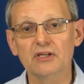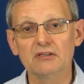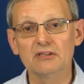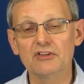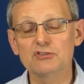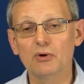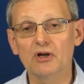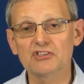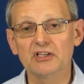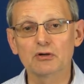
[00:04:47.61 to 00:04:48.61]
But this
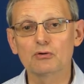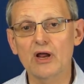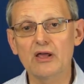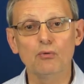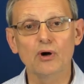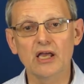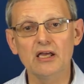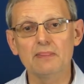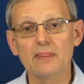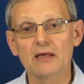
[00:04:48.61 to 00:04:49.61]
works in a great way
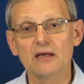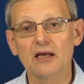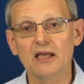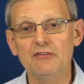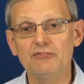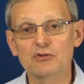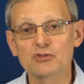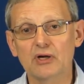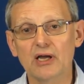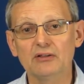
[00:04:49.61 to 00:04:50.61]
if you're
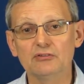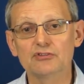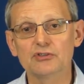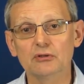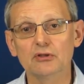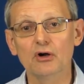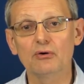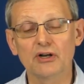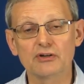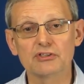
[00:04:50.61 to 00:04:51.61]
trying to lower
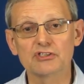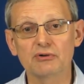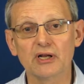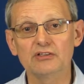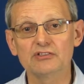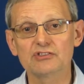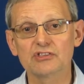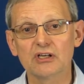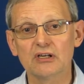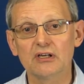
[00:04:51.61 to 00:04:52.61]
interest rates
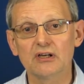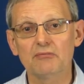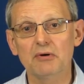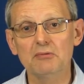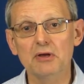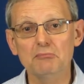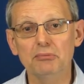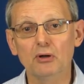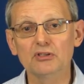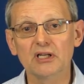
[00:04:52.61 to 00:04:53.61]
by
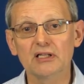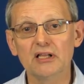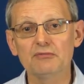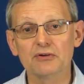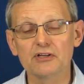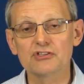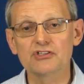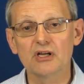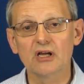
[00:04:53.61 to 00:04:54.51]
emboldening leverage.